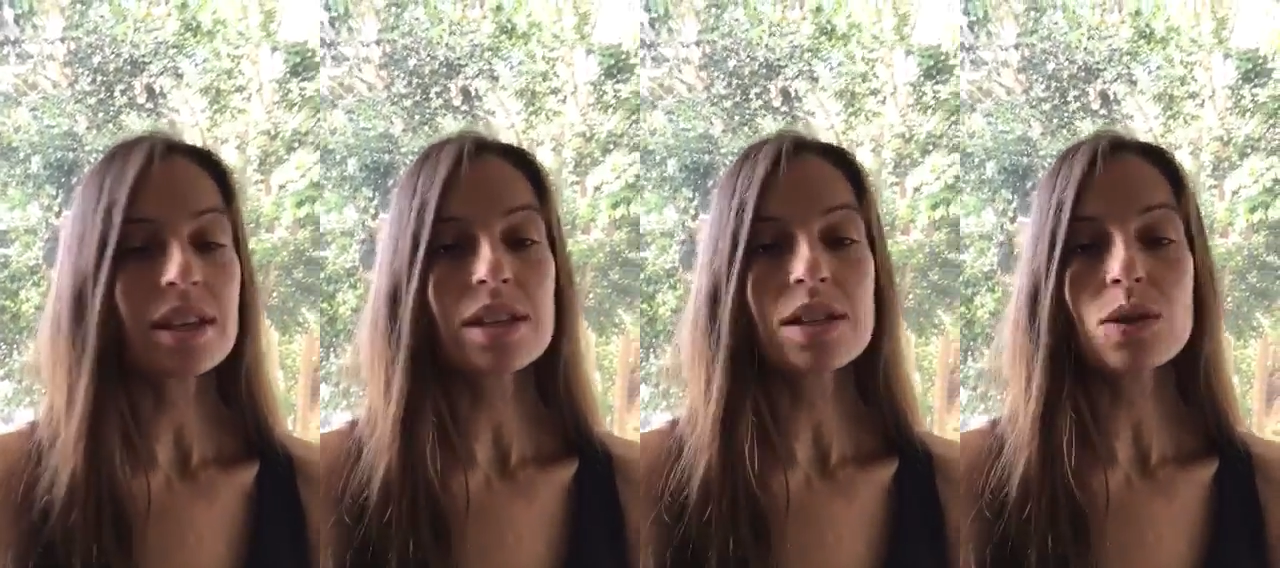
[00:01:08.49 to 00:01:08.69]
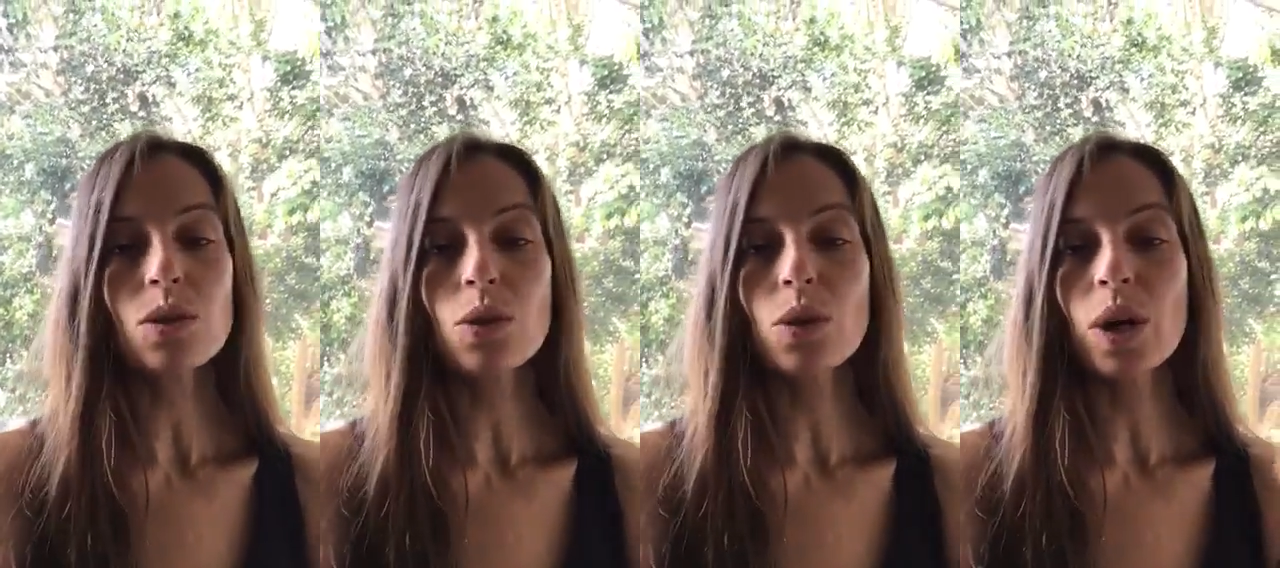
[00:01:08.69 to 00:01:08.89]

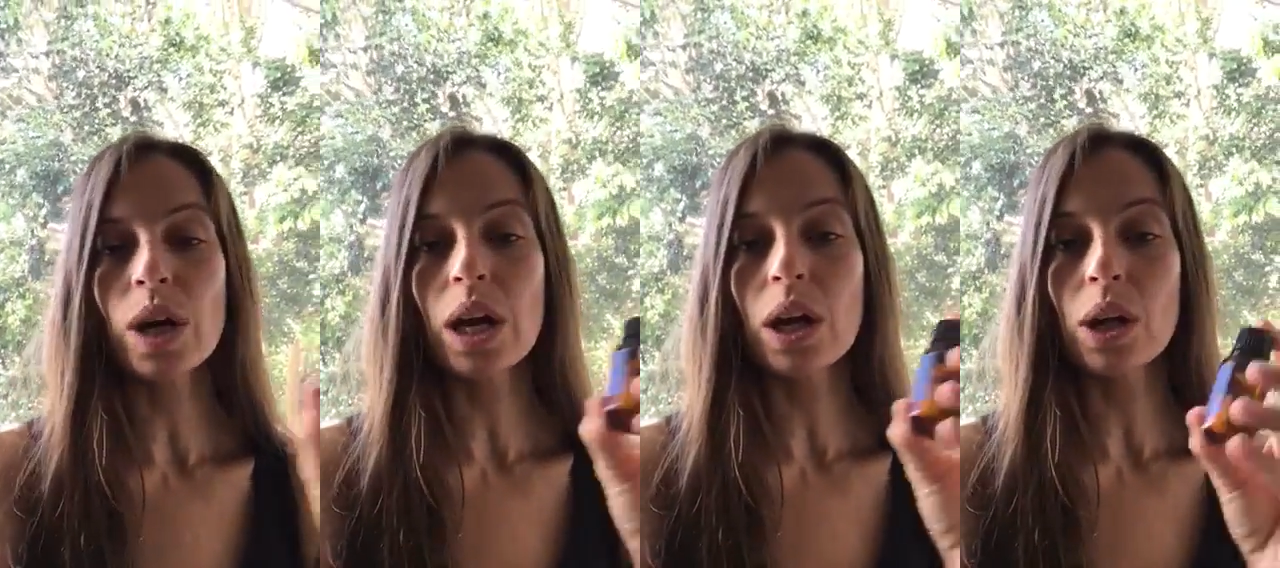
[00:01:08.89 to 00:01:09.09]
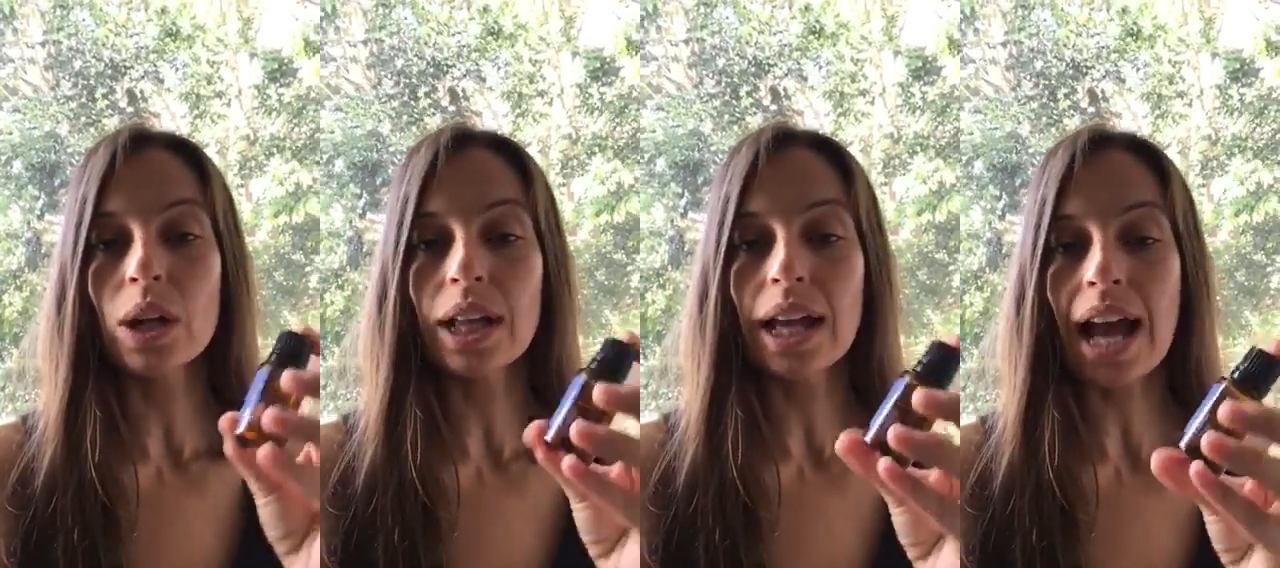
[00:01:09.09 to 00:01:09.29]
this
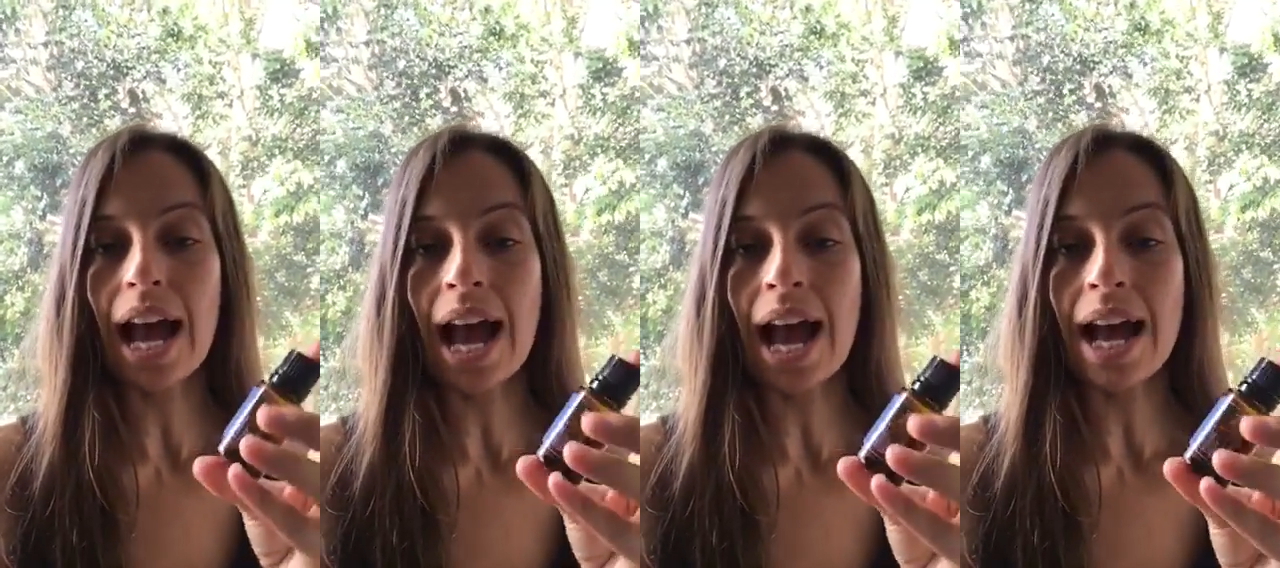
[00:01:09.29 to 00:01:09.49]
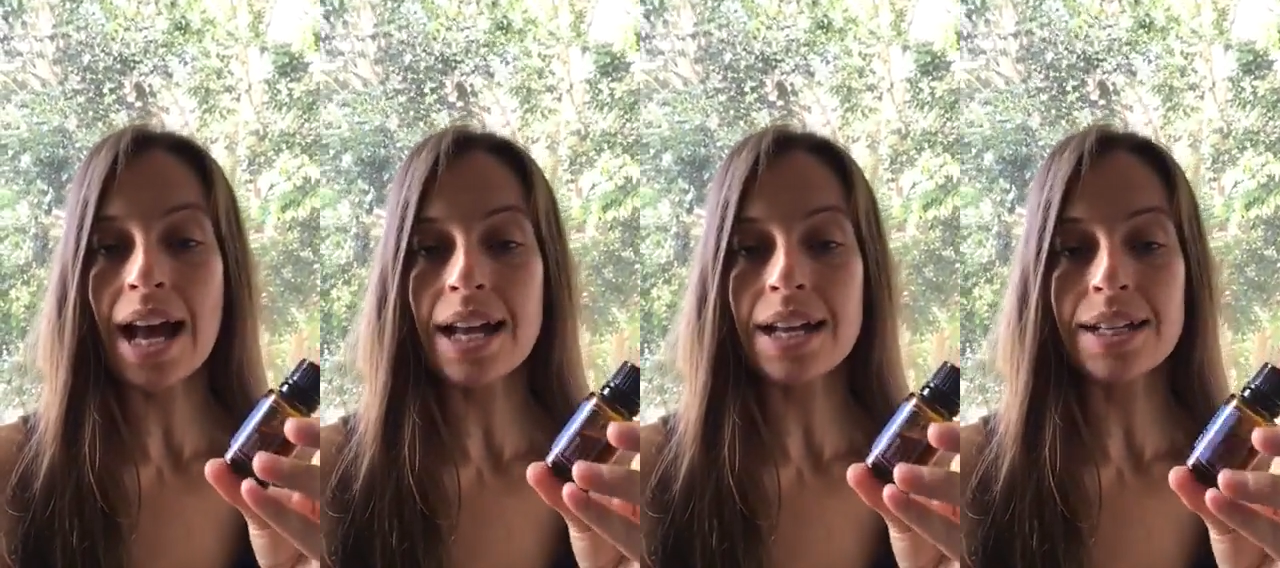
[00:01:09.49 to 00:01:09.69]
oil
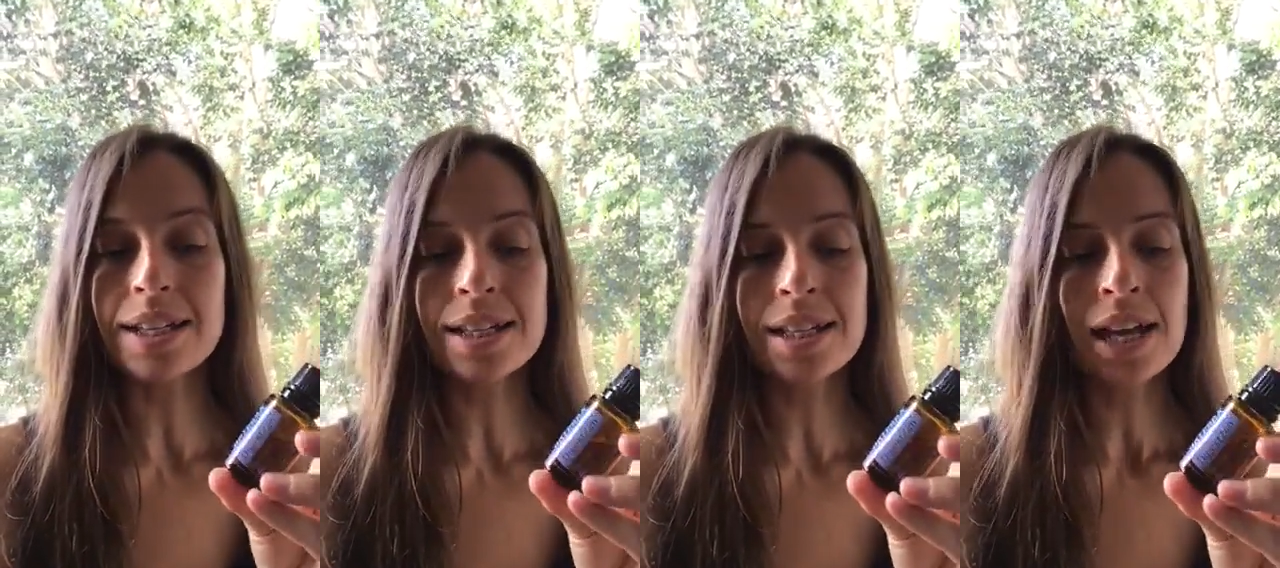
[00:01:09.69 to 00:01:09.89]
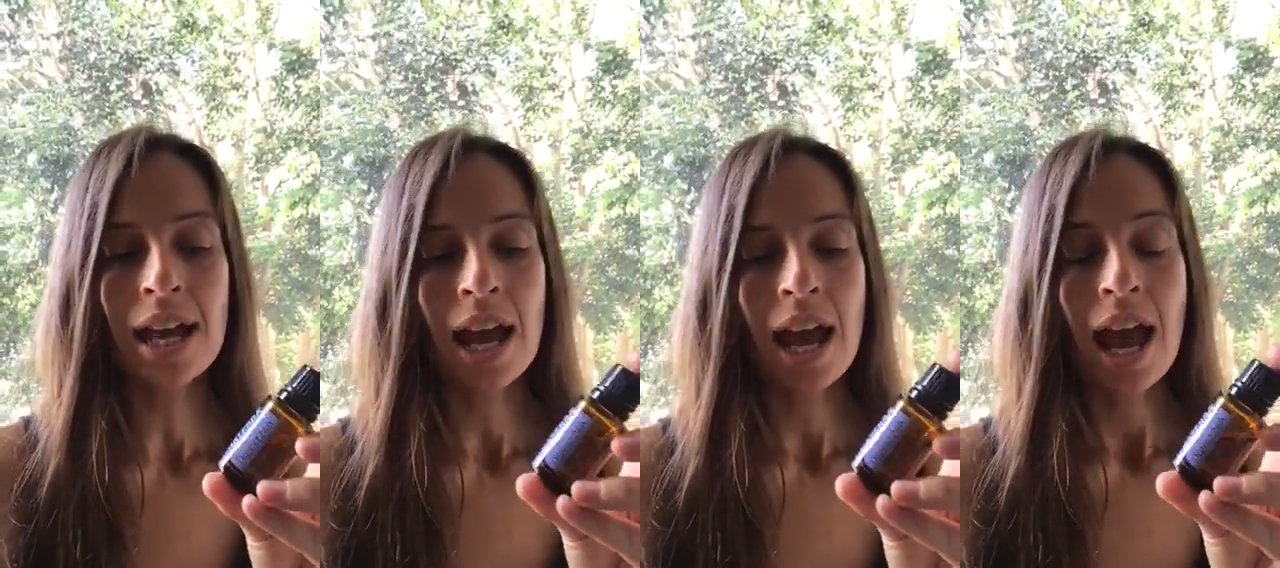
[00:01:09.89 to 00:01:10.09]

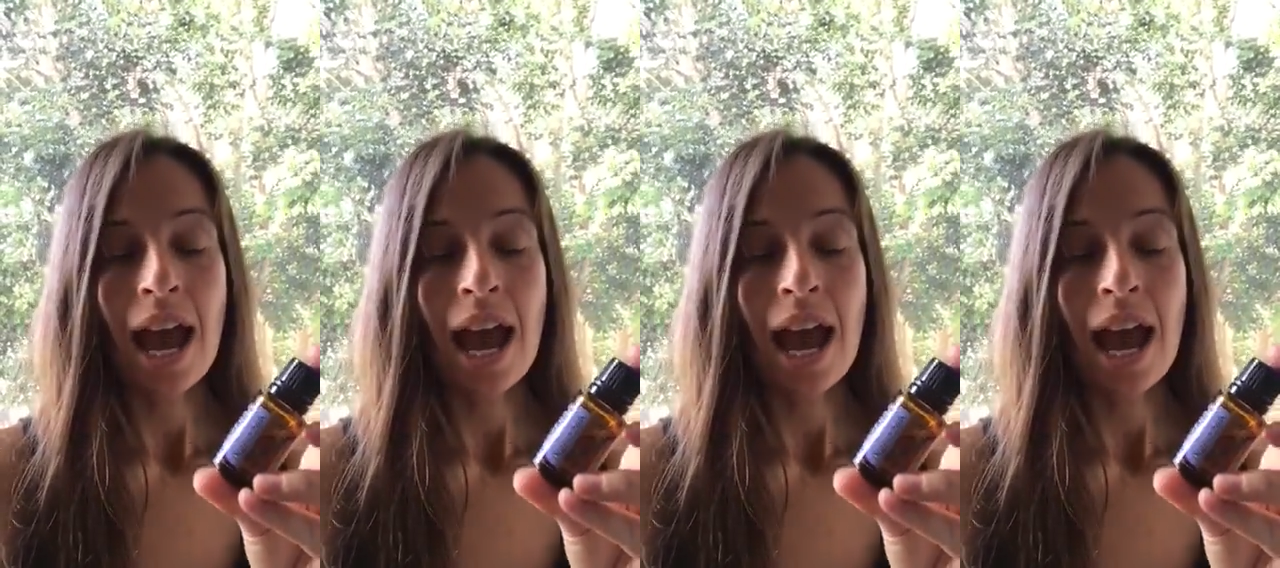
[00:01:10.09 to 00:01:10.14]
as